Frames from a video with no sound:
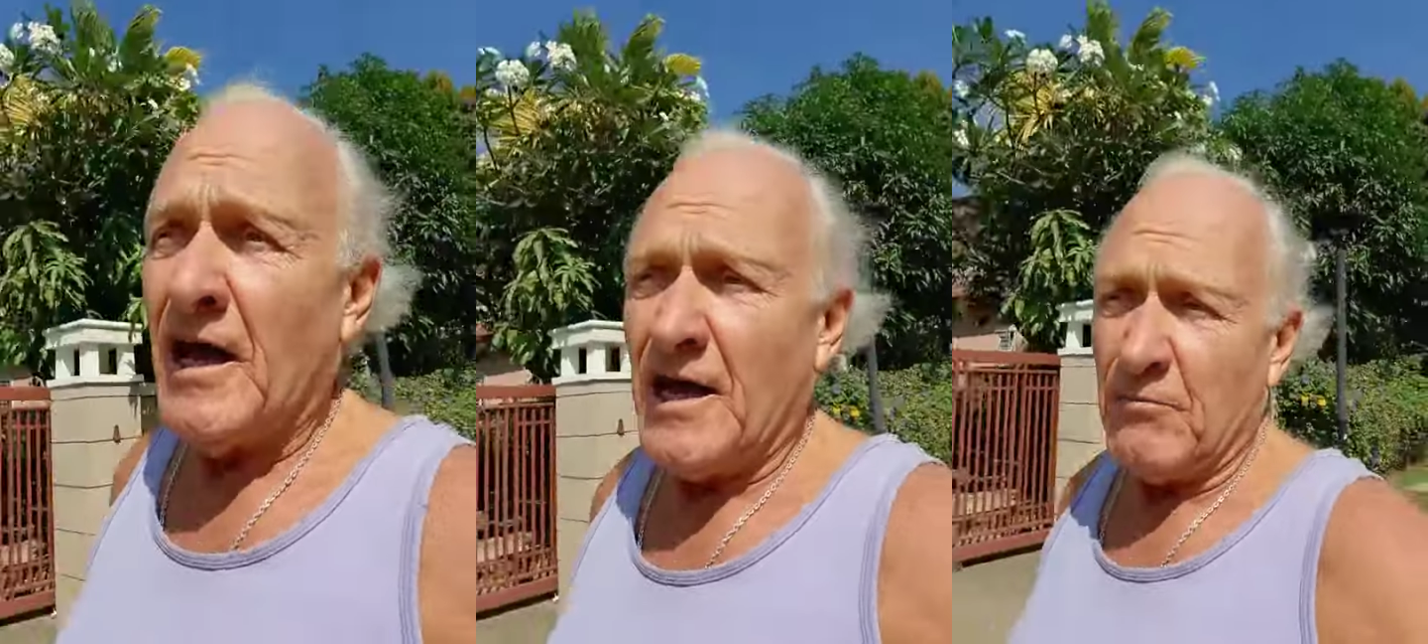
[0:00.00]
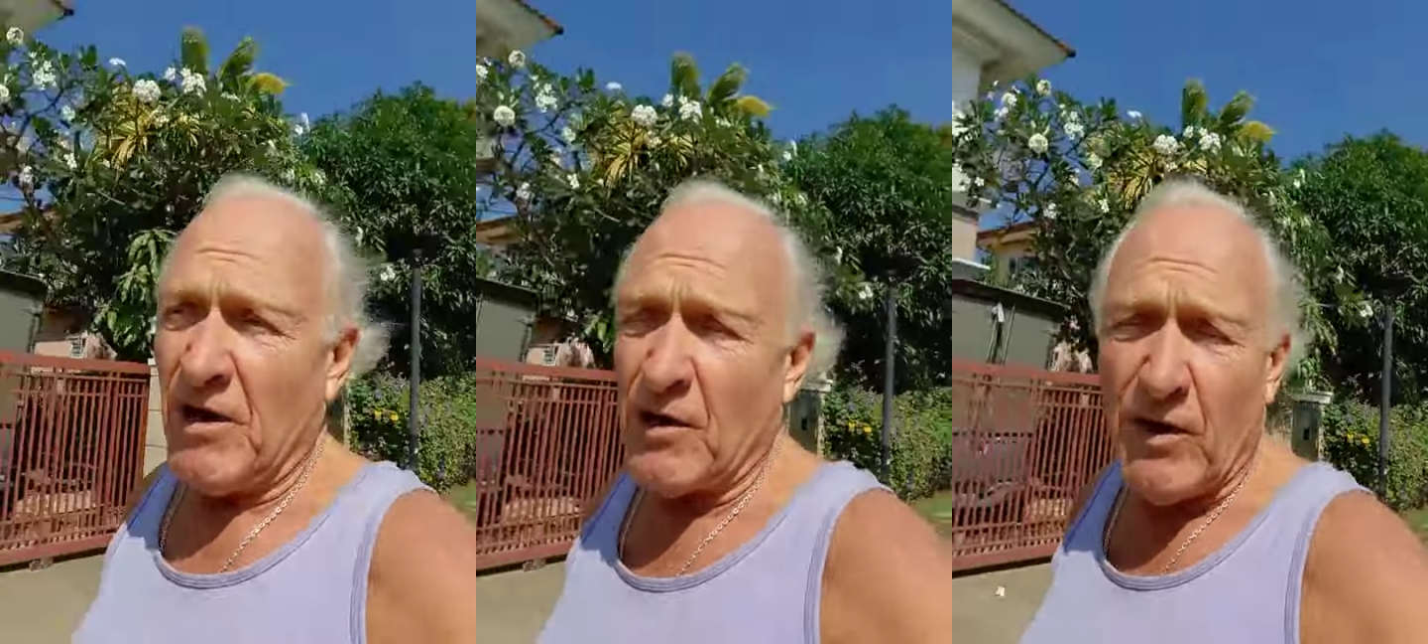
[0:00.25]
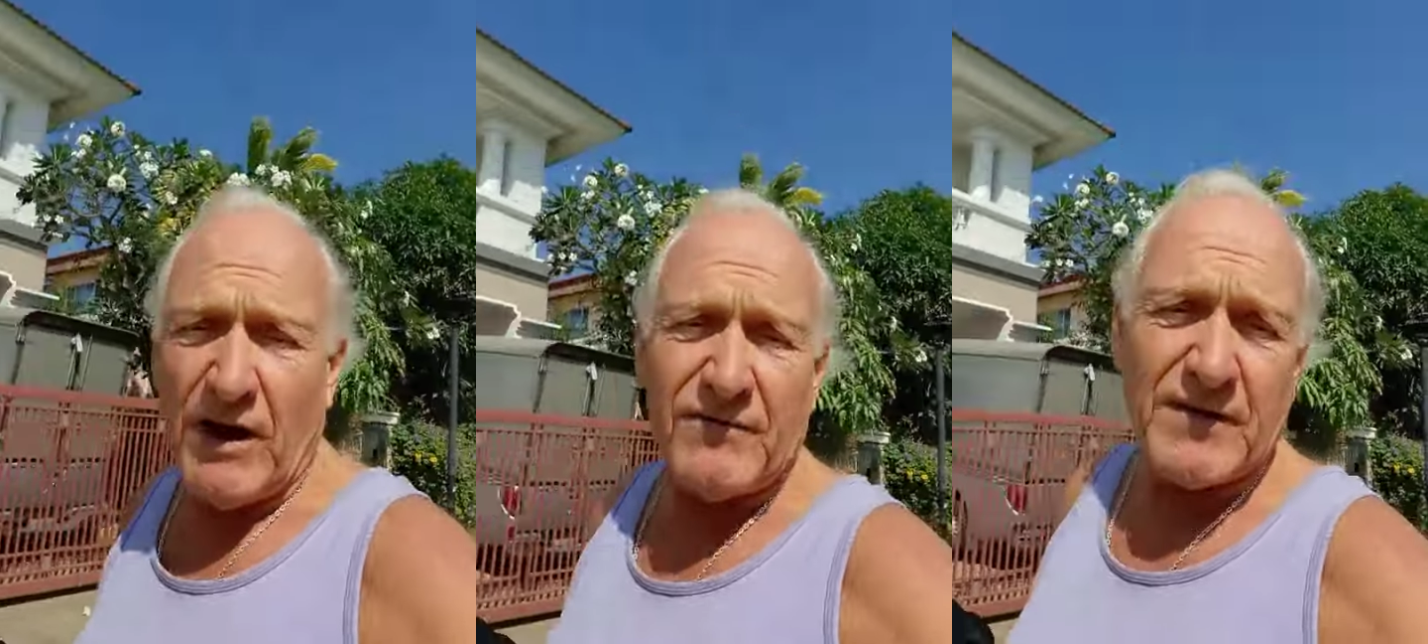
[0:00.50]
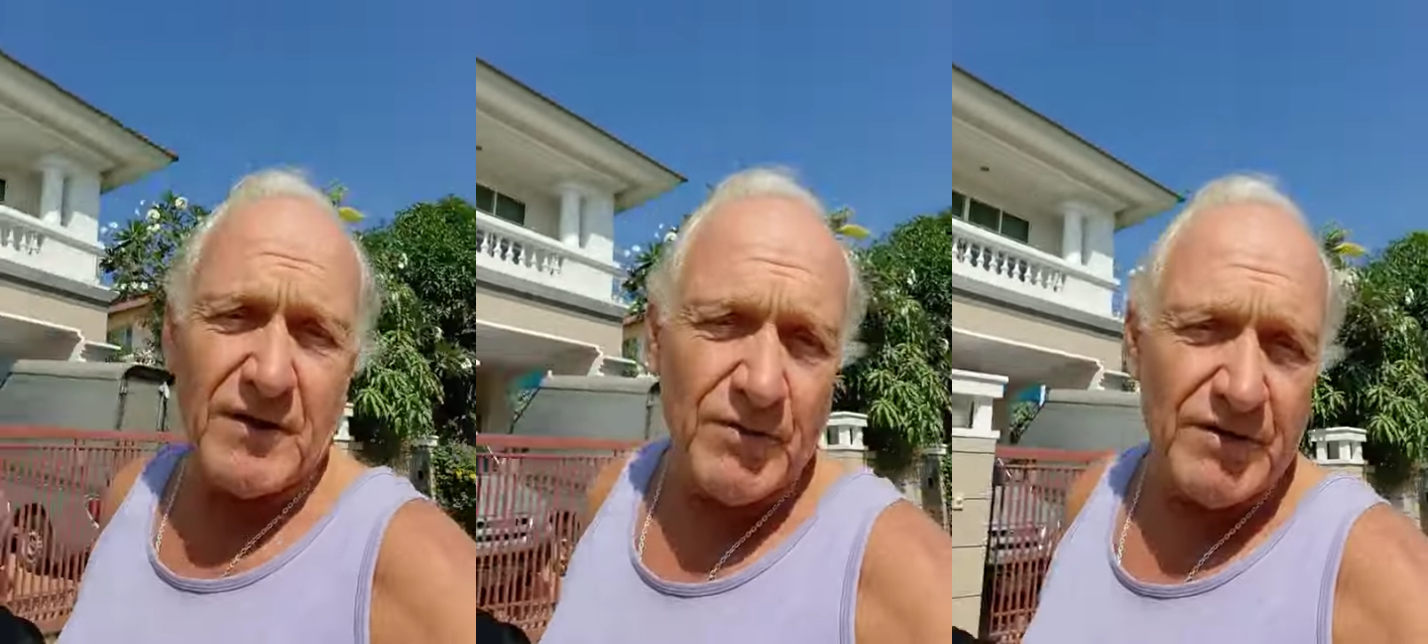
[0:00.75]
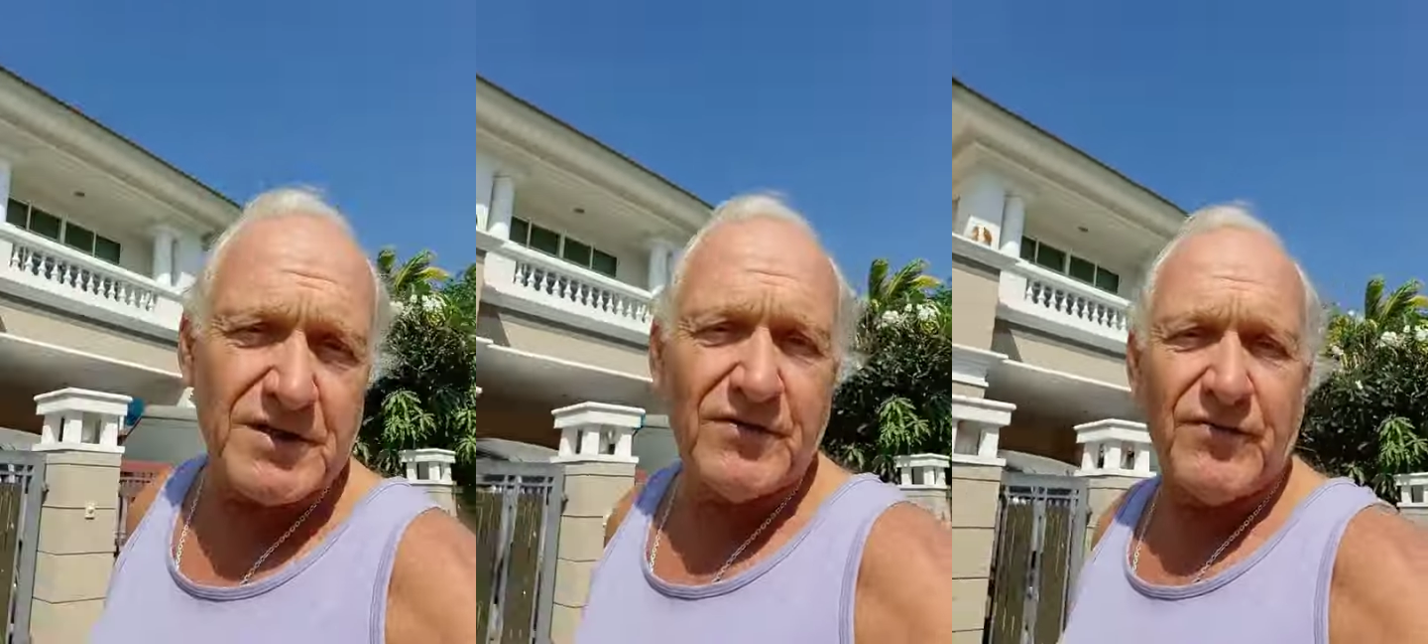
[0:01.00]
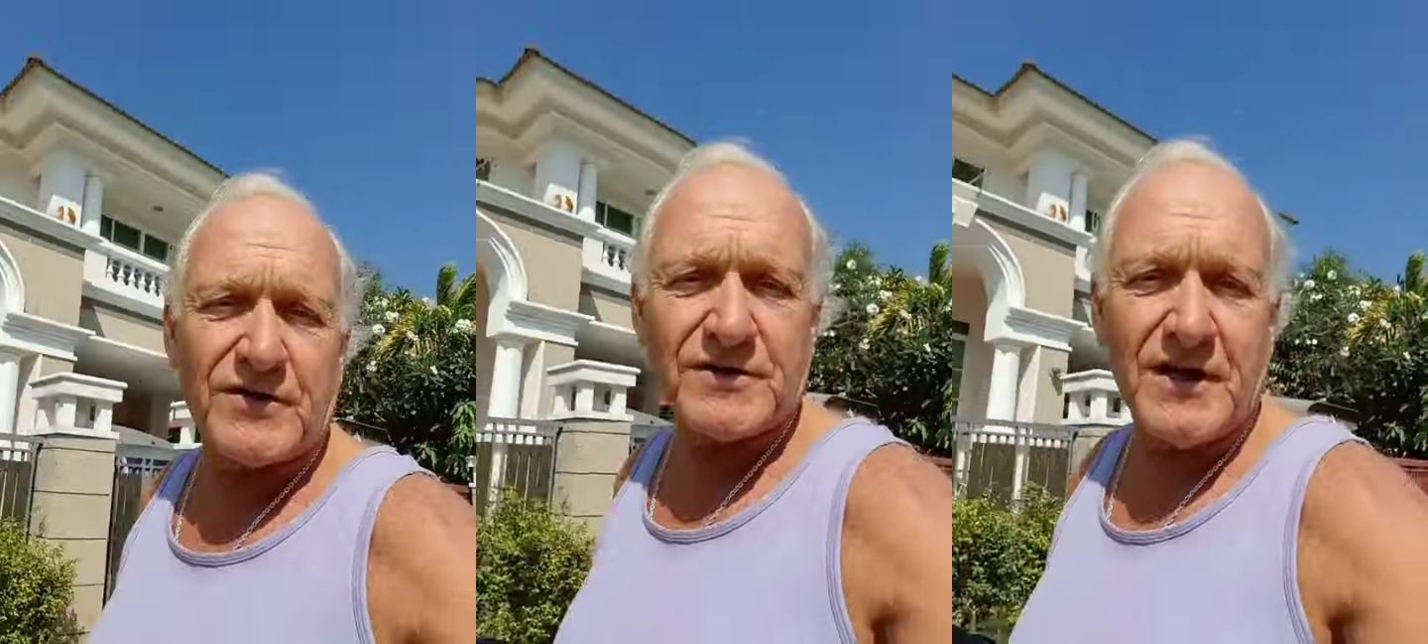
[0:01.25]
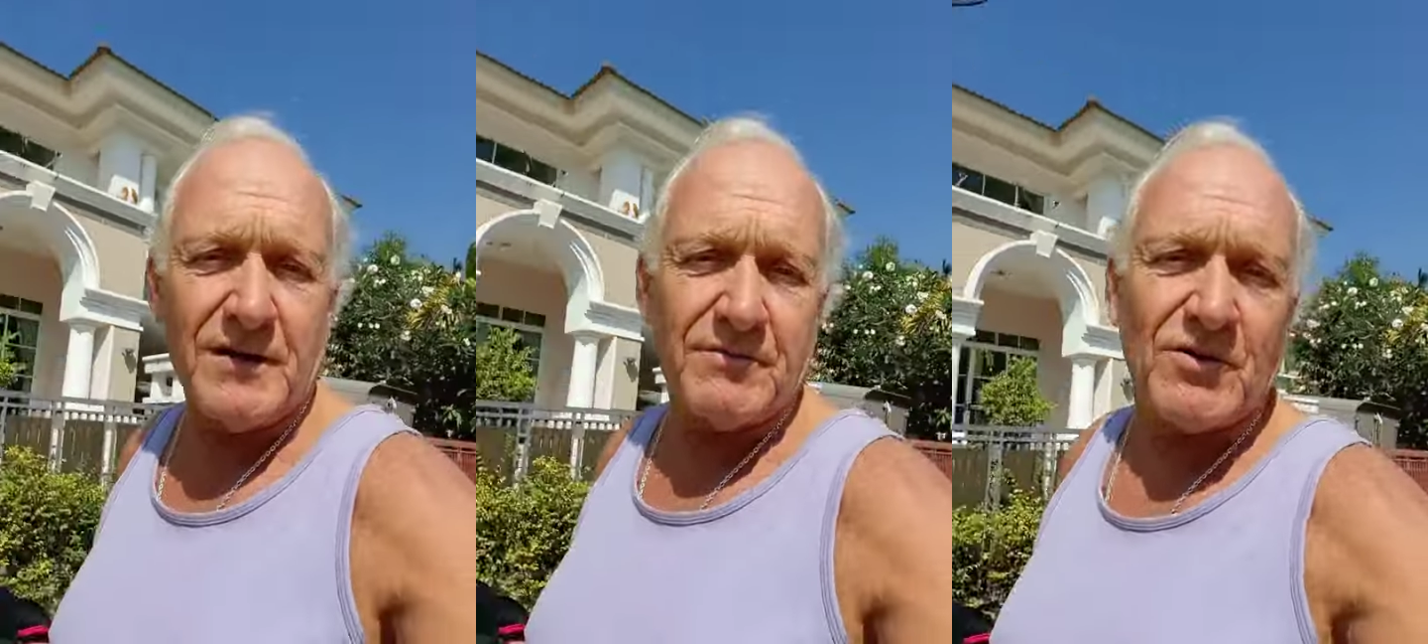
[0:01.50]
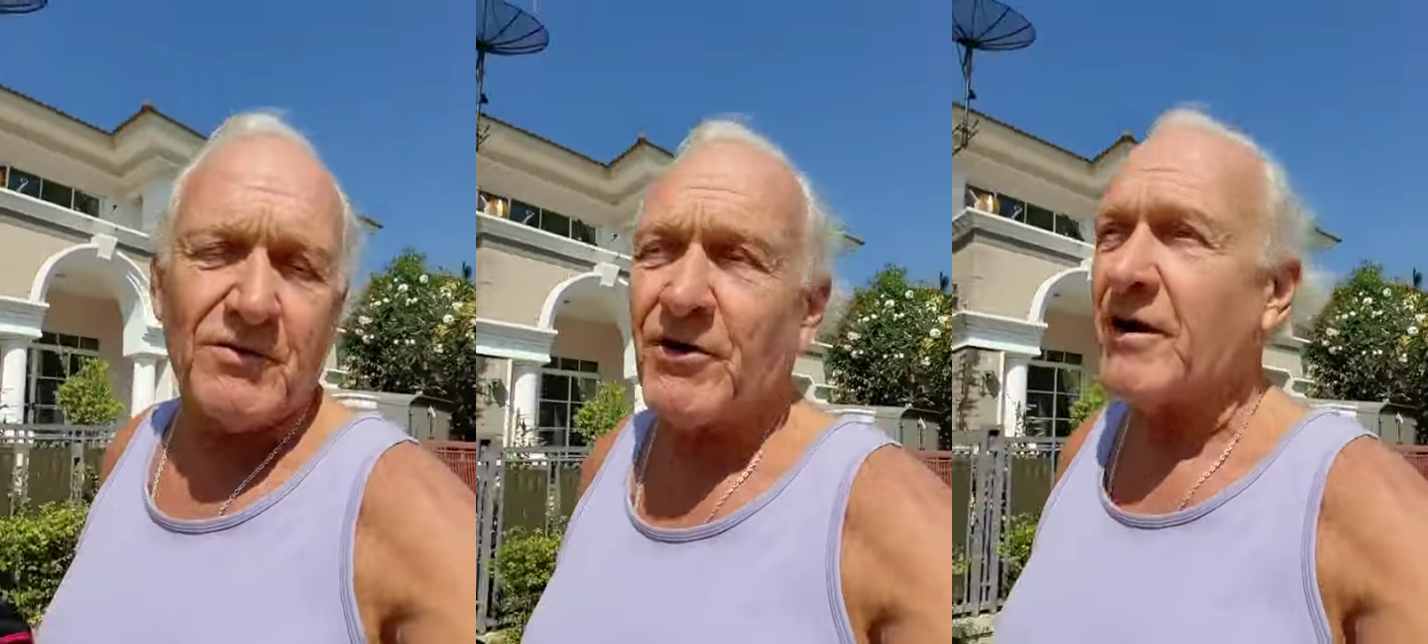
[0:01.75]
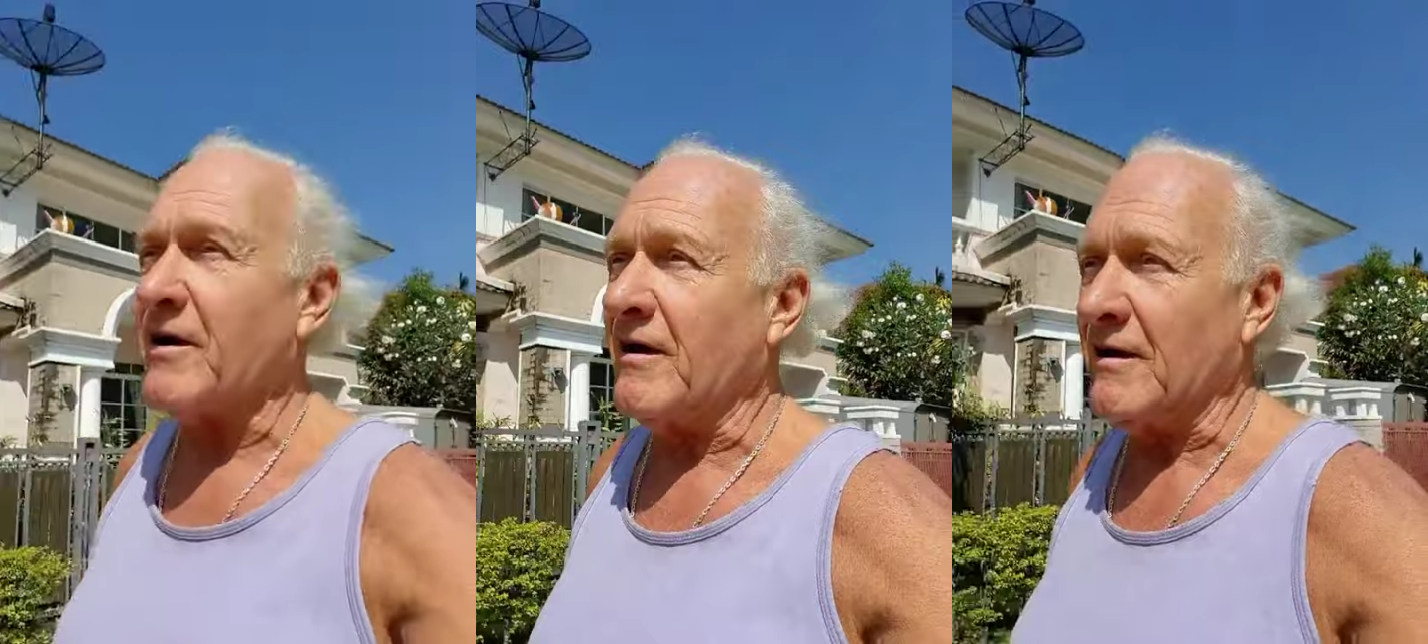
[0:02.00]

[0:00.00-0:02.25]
And my wife did when she first came to America